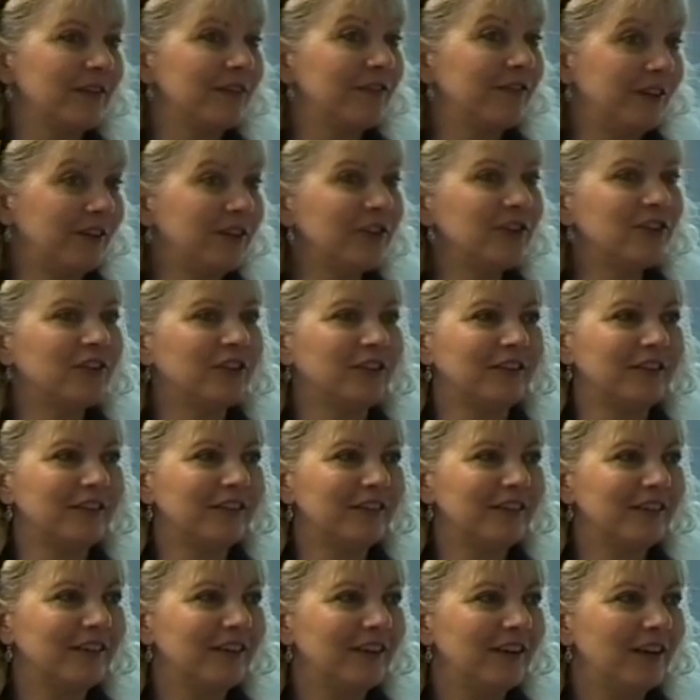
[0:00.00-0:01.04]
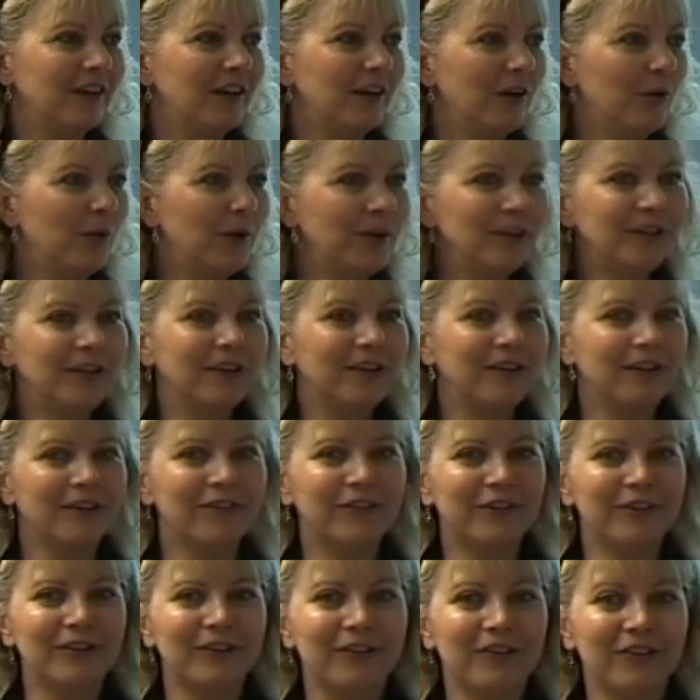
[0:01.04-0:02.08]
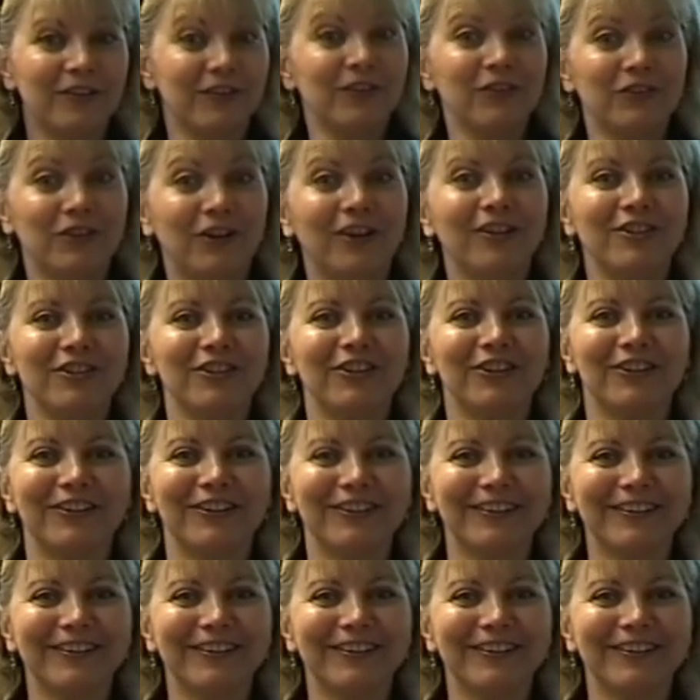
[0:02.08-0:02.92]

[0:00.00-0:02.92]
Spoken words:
function, what governs structure?